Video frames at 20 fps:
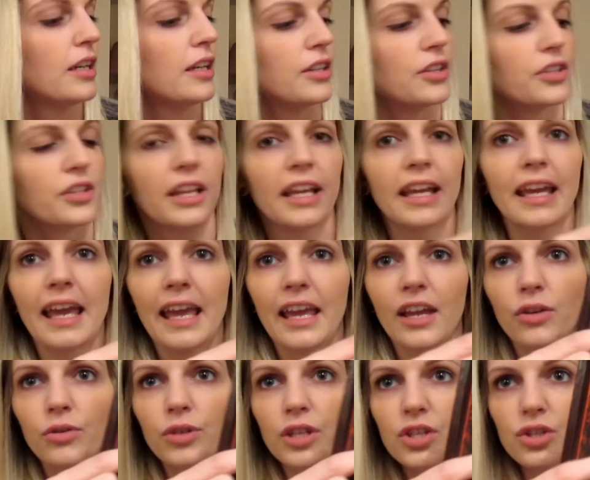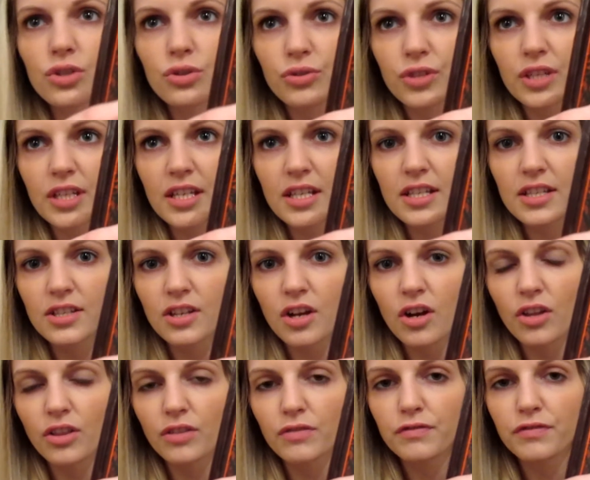they're like angry trees
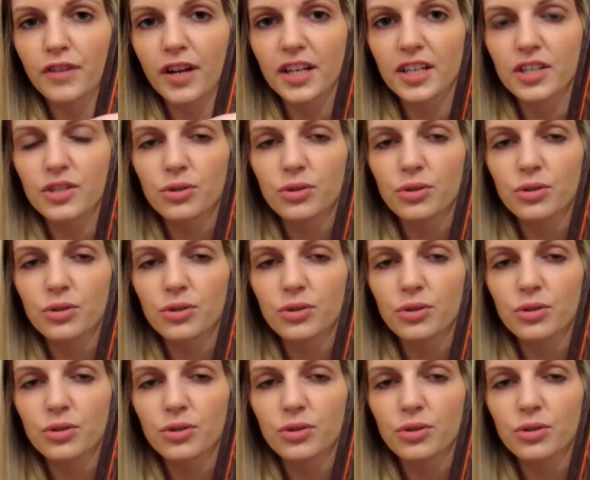on the front.